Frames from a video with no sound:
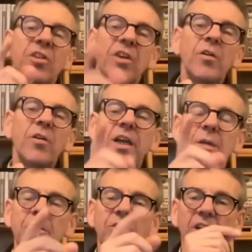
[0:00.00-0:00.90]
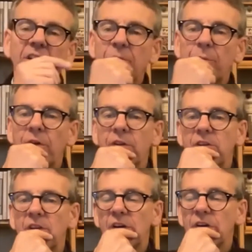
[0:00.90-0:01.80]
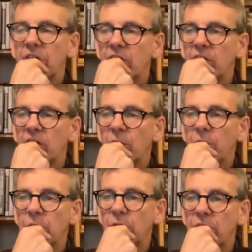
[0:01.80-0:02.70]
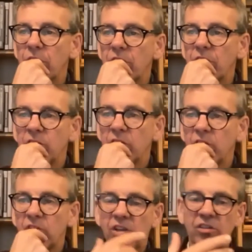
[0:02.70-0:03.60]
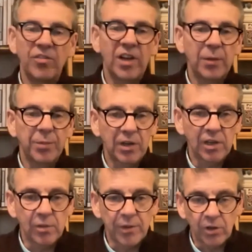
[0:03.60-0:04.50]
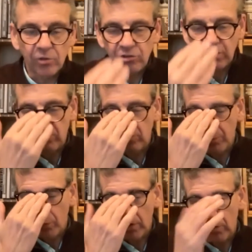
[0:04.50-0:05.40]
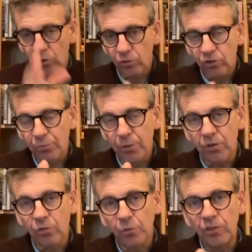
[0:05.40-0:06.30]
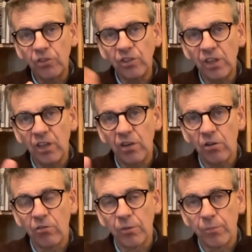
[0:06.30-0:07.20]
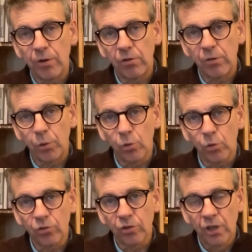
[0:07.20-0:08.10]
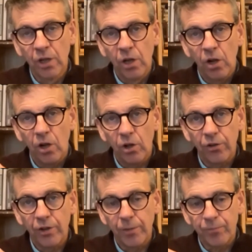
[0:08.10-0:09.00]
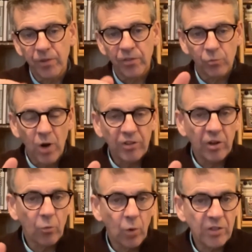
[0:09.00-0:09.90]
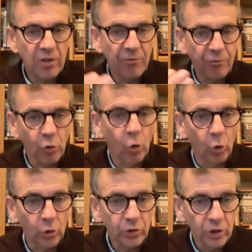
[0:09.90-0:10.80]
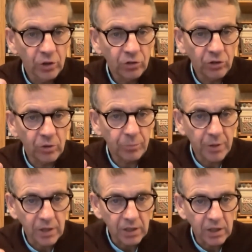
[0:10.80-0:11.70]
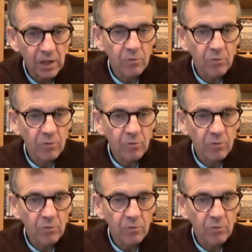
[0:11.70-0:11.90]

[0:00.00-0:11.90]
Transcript: okay, let me take this point then, Darren, and I wonder whether I could develop it a little bit on Tracy's point in your response. We've just done a report on whether fraud should be